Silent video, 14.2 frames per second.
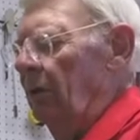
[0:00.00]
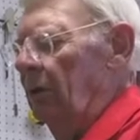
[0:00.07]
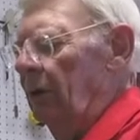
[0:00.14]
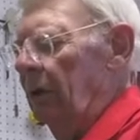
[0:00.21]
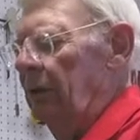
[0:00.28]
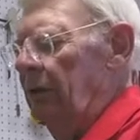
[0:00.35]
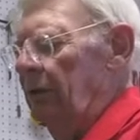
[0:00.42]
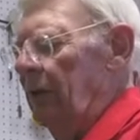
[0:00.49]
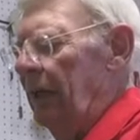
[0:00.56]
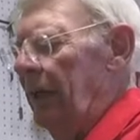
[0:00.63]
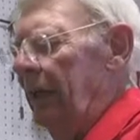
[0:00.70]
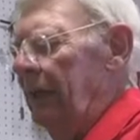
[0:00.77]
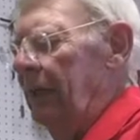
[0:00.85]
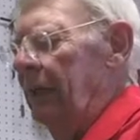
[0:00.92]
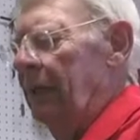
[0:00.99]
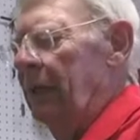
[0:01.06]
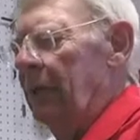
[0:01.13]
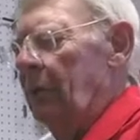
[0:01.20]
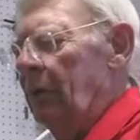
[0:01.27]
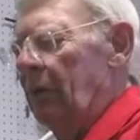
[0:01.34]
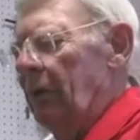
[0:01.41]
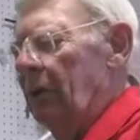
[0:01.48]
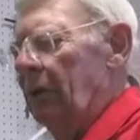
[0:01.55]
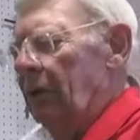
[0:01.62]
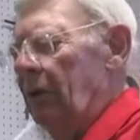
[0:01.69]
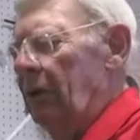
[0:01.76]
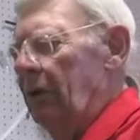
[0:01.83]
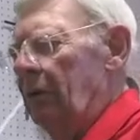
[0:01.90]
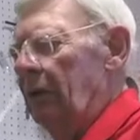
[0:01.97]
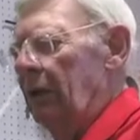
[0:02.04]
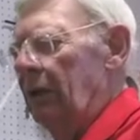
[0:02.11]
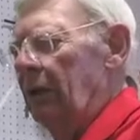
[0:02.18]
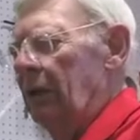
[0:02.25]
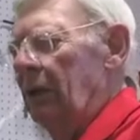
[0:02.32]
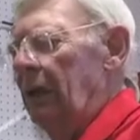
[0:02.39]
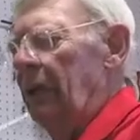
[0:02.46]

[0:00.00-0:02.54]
on it, and then they put a clear coat on it,